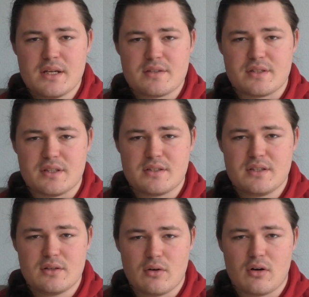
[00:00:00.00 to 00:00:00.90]

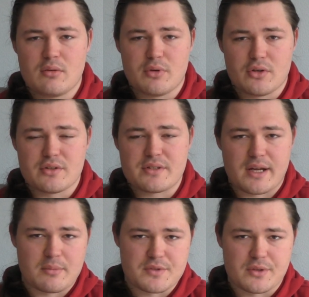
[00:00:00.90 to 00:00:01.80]
CET or Berlin
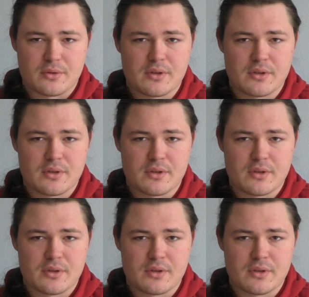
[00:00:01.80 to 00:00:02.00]
time zone.